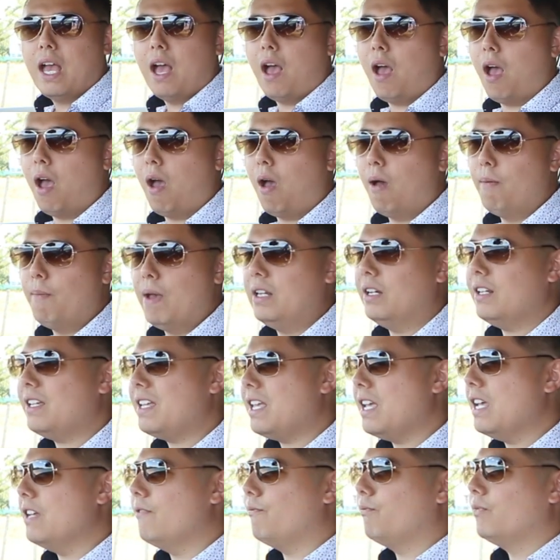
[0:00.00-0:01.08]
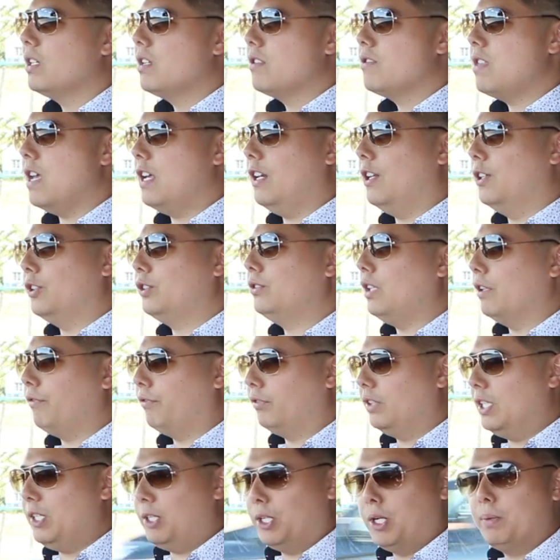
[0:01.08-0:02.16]
And again, that is
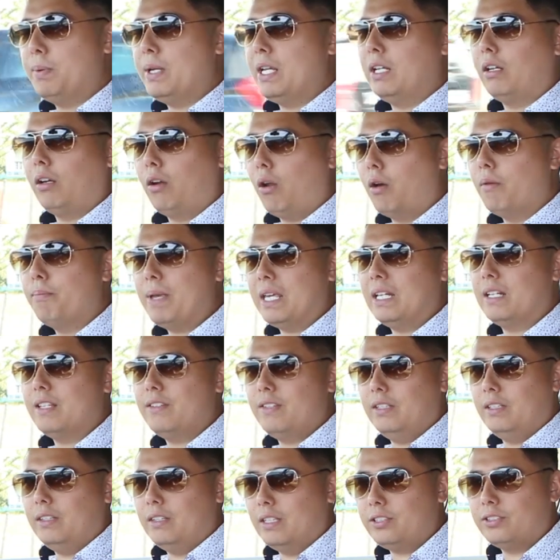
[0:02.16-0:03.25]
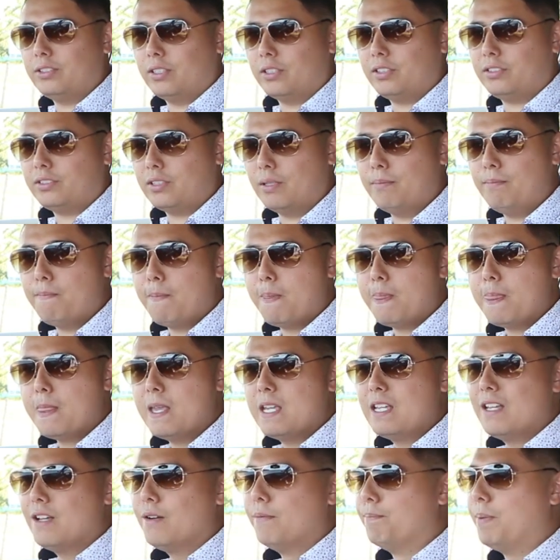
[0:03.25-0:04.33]
definitely going to be a lot better than this system,
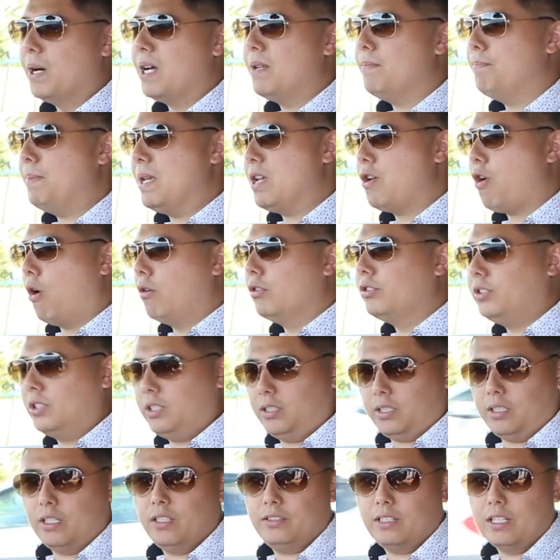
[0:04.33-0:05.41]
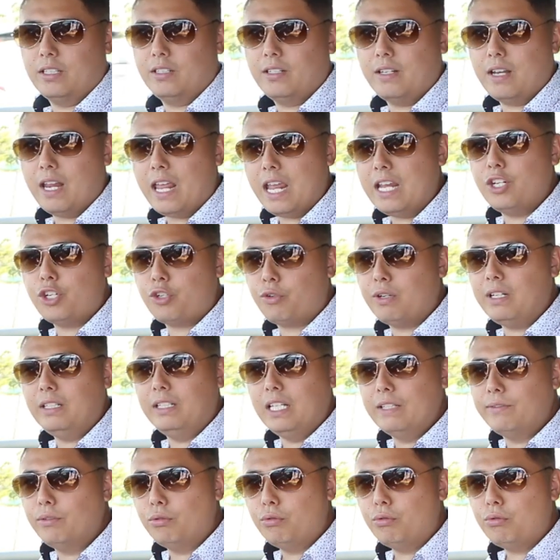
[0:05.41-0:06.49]
but because this is an
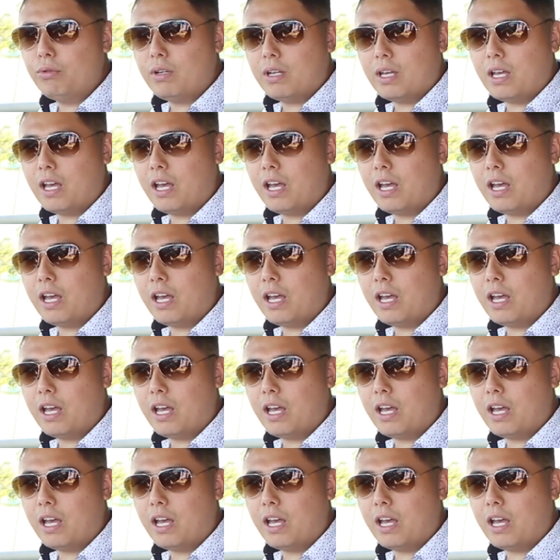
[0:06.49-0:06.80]
entry-level